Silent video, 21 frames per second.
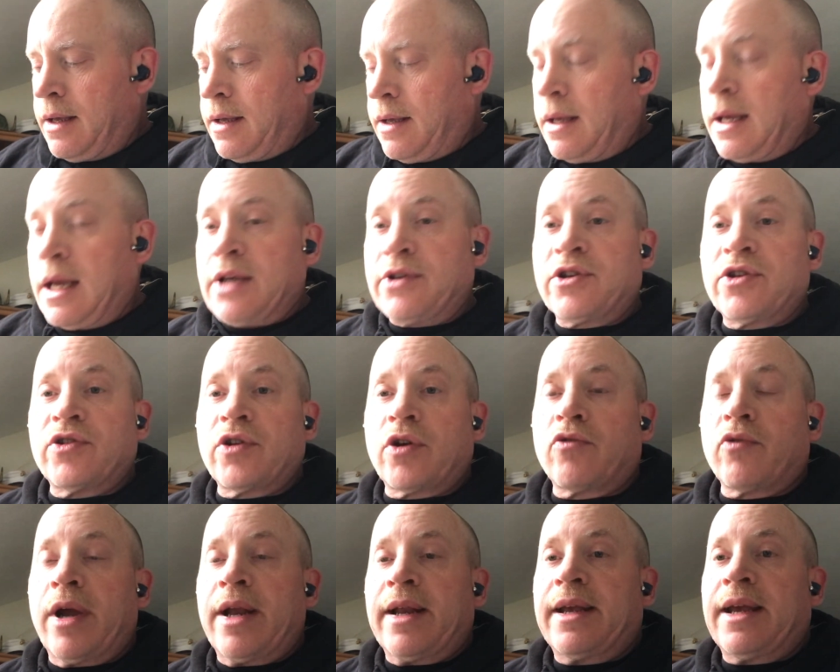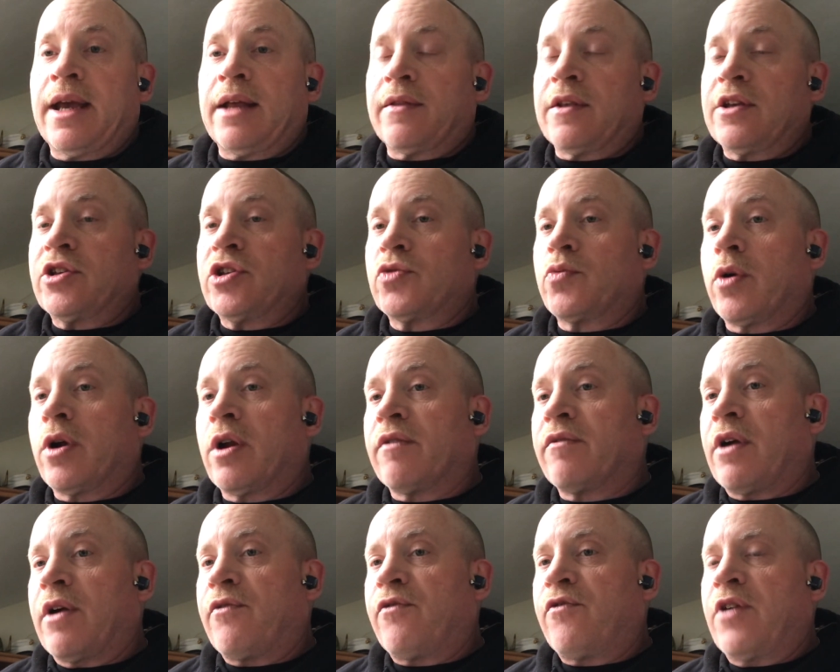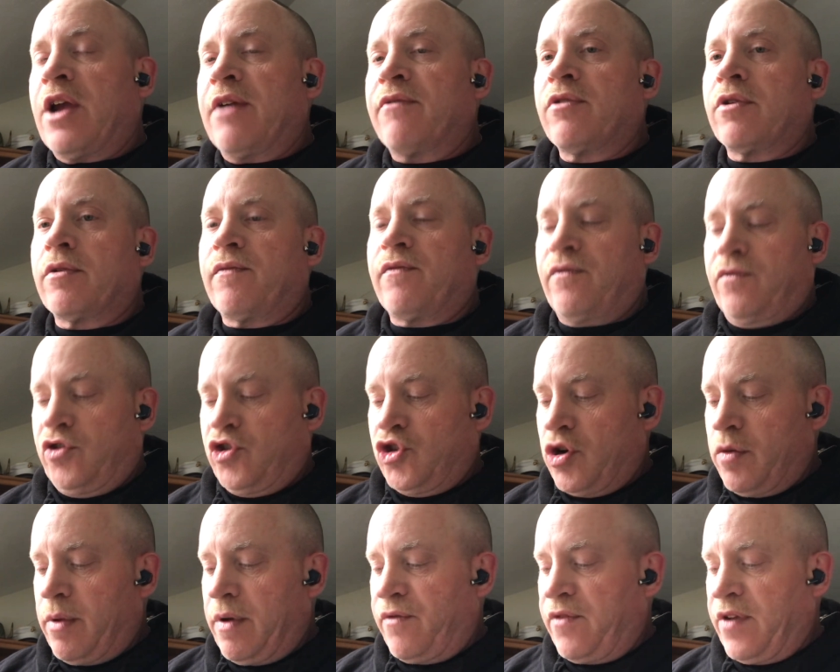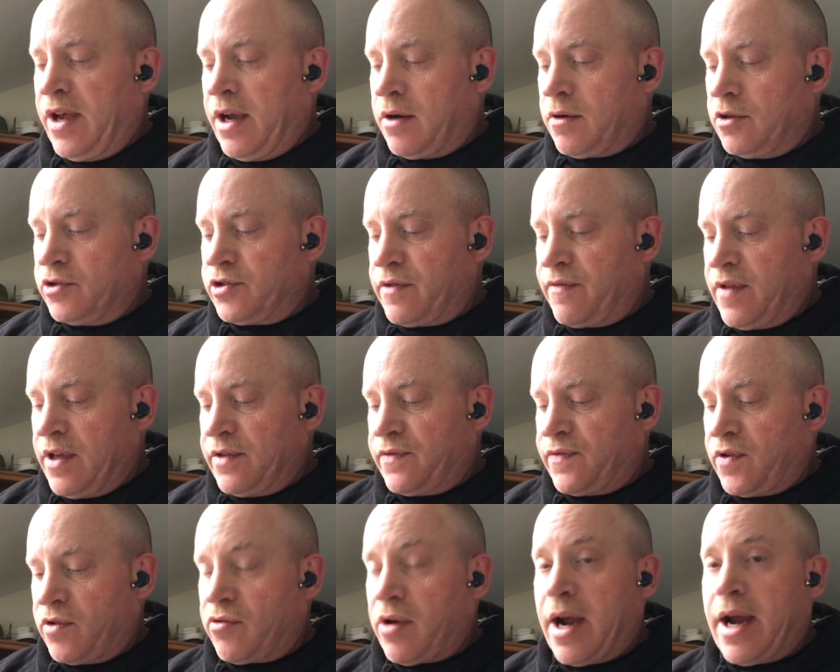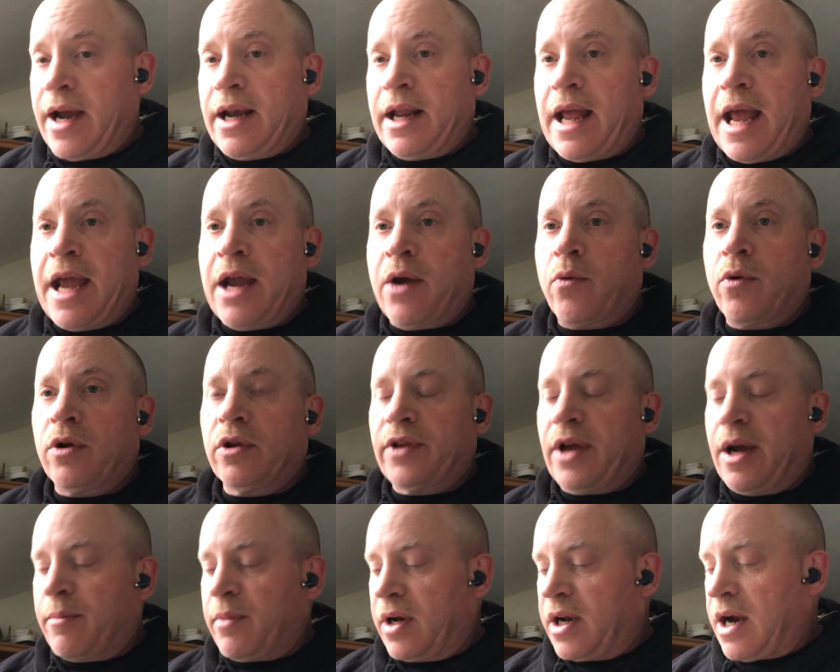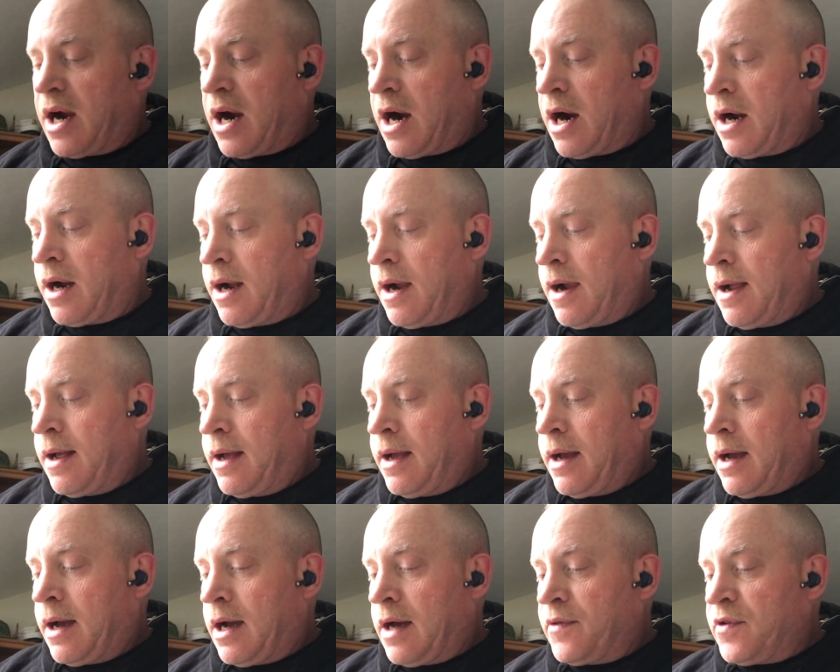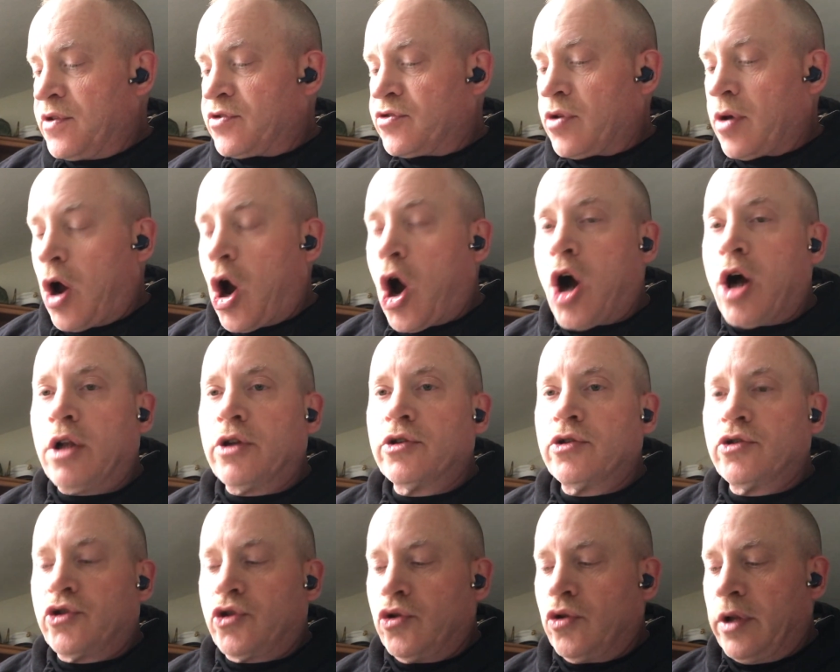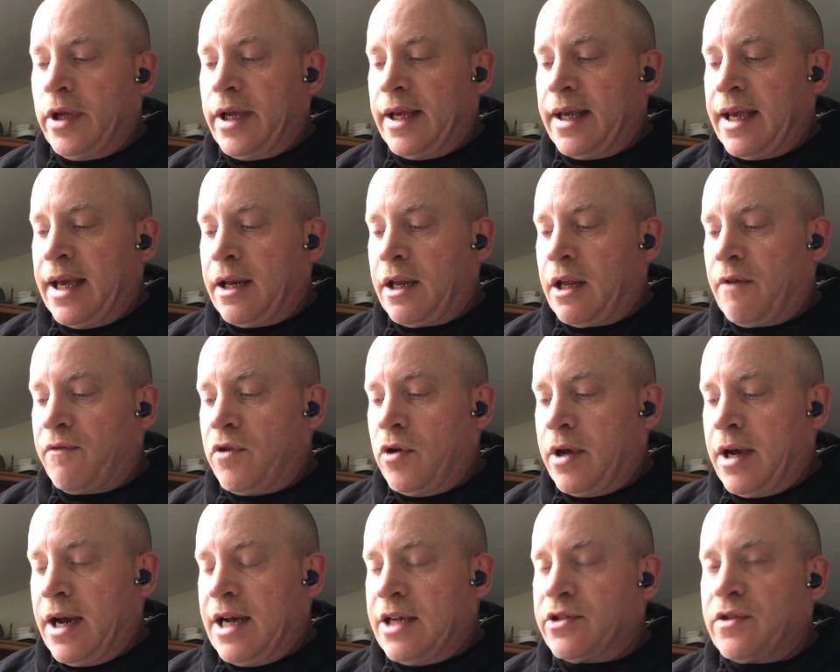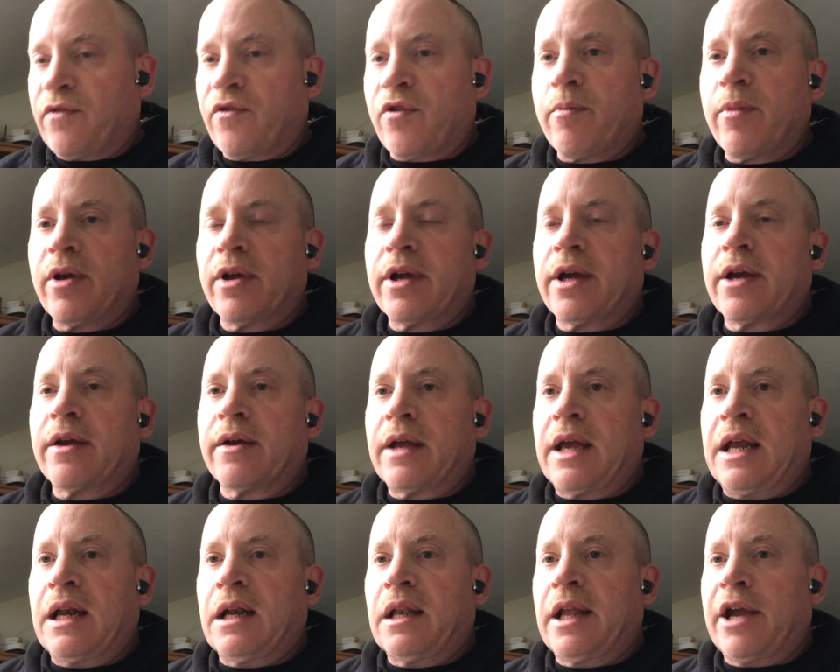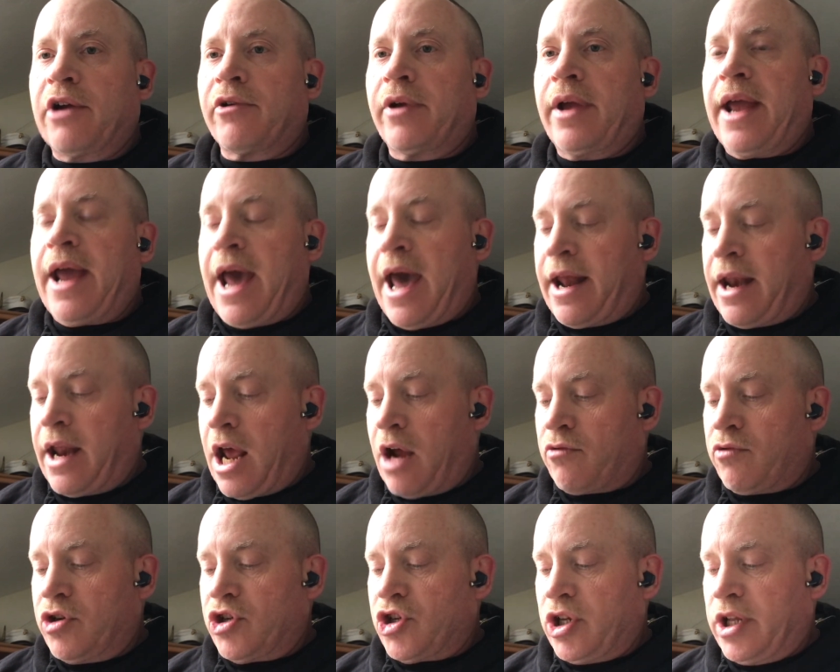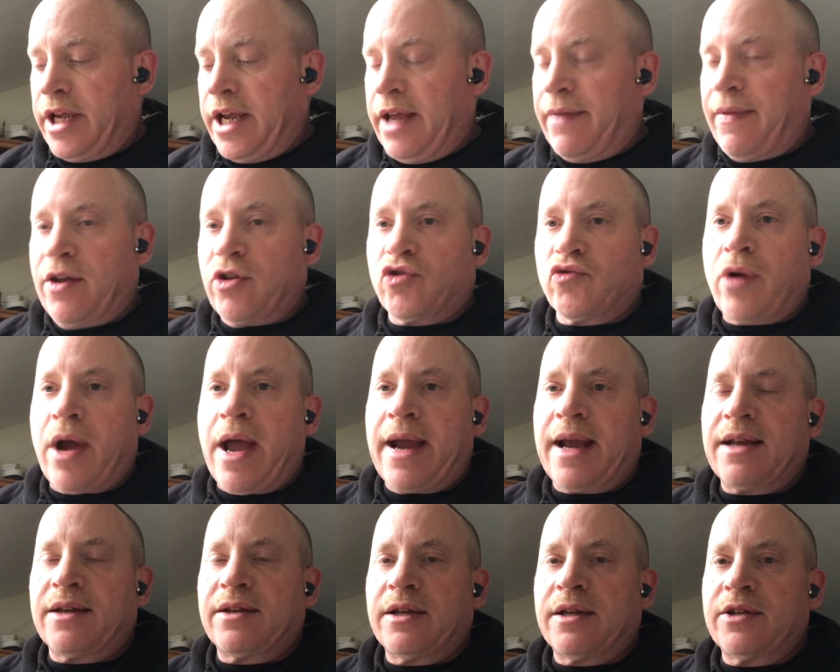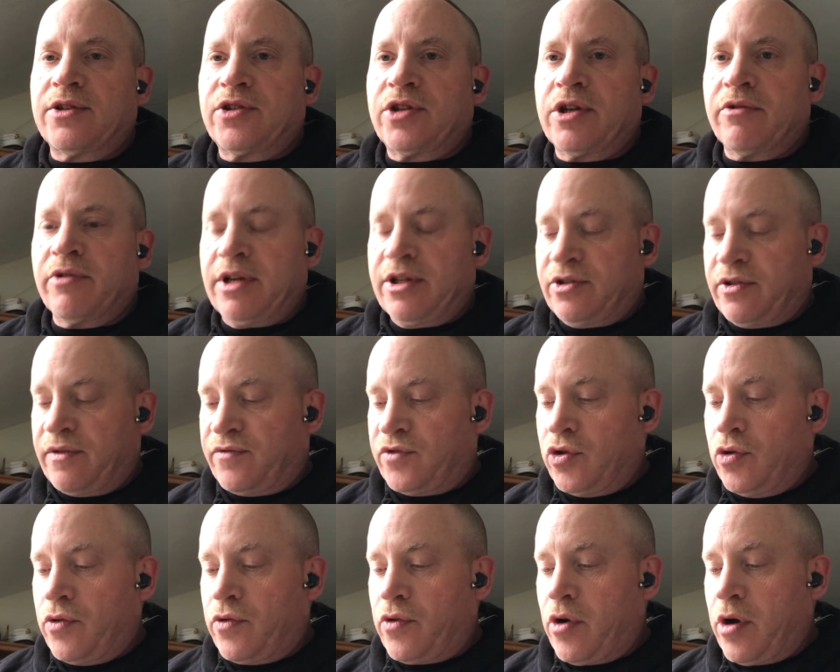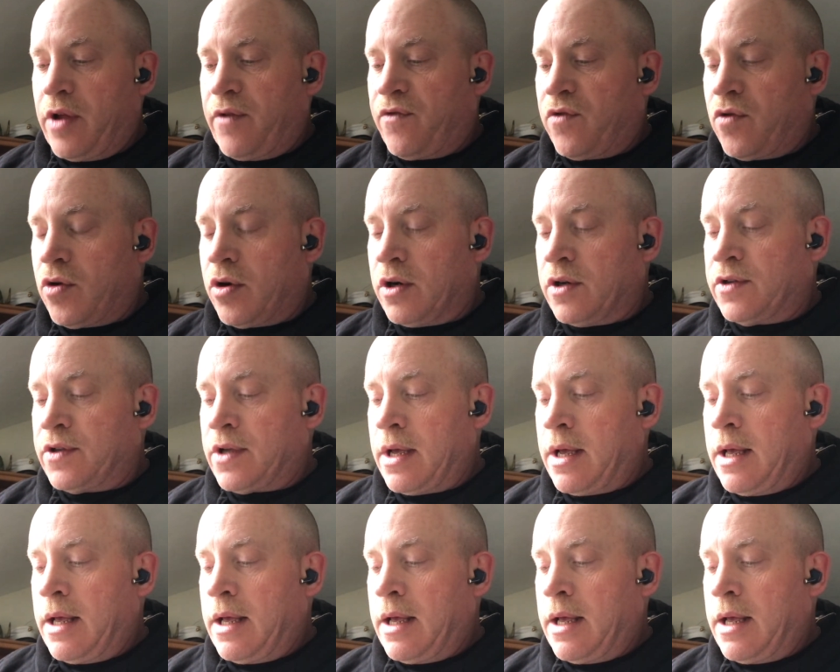this is a great kit. This is one of our favorite German vehicles of this variety, eight-wheeled armored car. Uh, this is an all-new tooling kit. If you guys are familiar, Italeri had it originally, and then Dragon did a series of 234s.